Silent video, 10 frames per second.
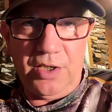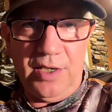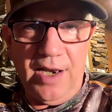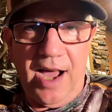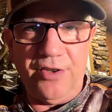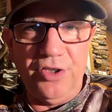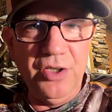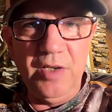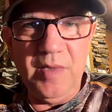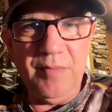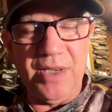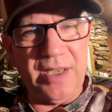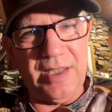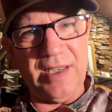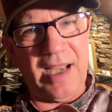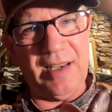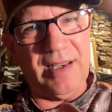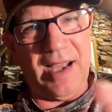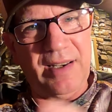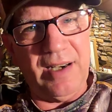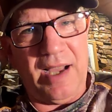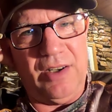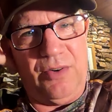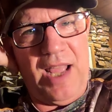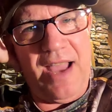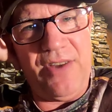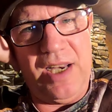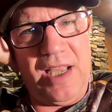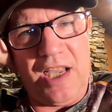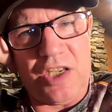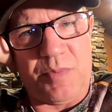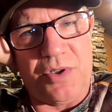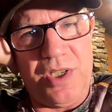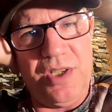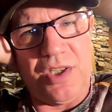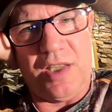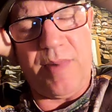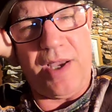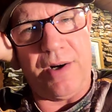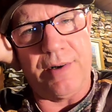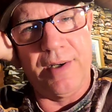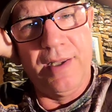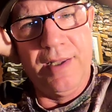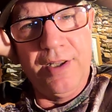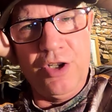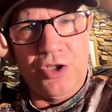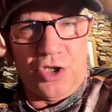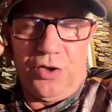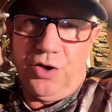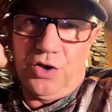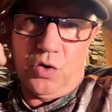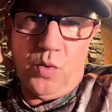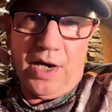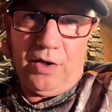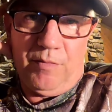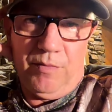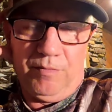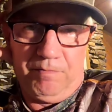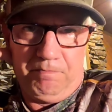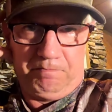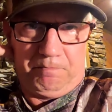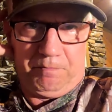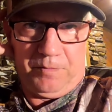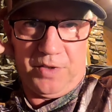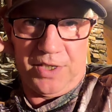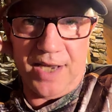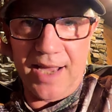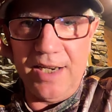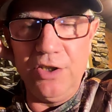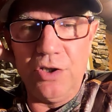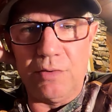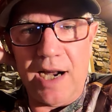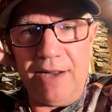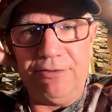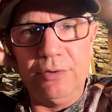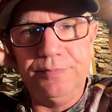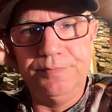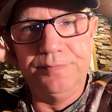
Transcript: not new to me, but I don't have any expertise in the matter. So there is a way to sight in your rifle